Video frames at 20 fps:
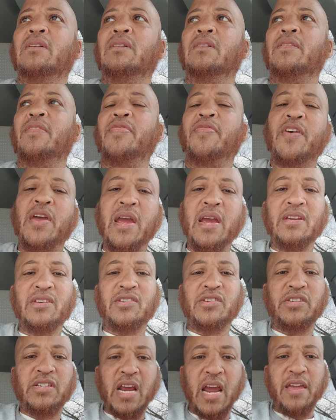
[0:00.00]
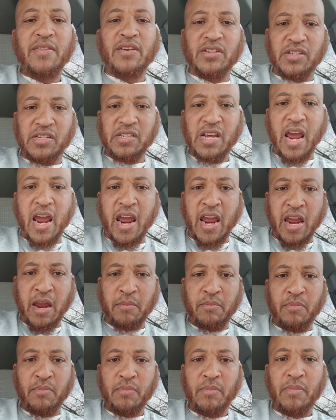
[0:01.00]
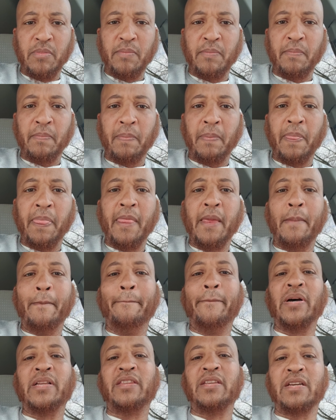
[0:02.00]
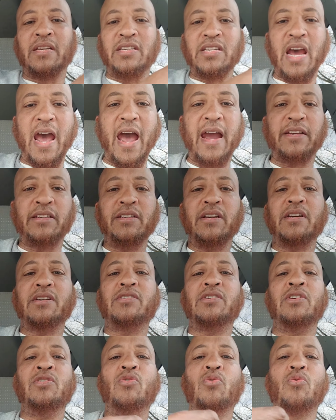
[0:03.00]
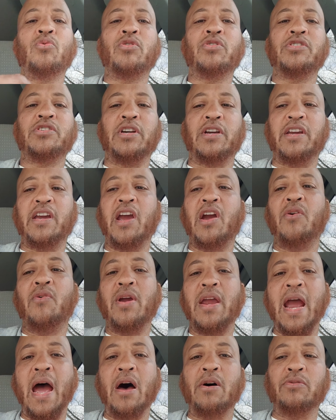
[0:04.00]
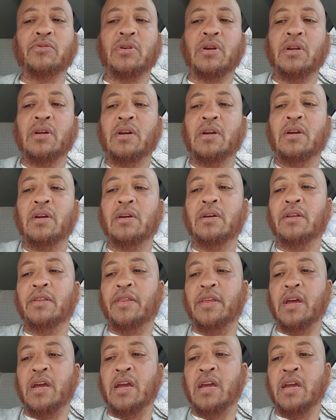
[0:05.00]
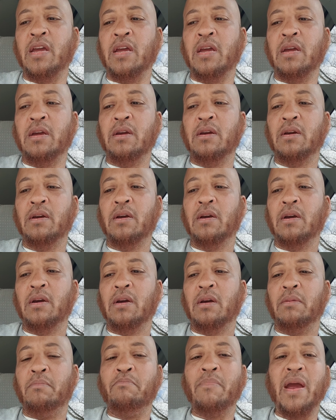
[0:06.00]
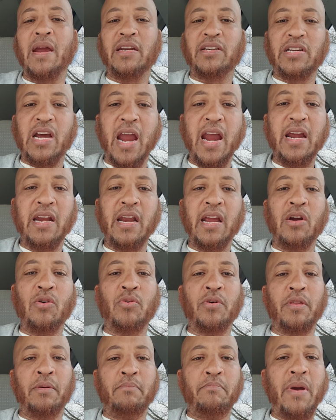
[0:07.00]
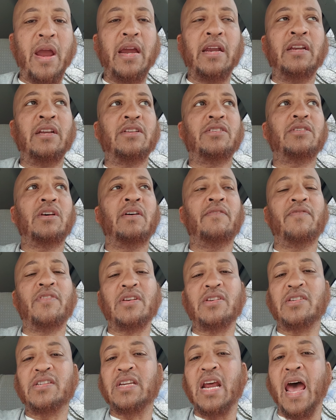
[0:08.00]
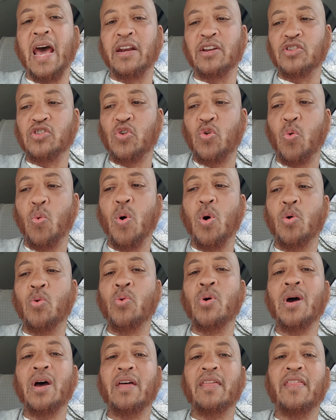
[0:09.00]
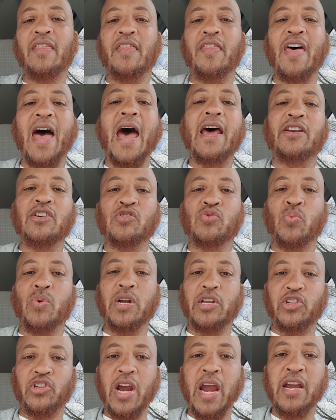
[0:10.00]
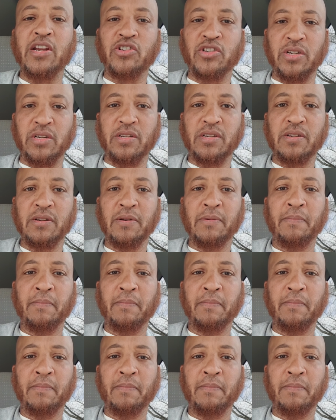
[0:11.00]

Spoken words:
things stay the same, but the tactics in order to carry out the maintaining or the maintenance of the status quo, that is what changes.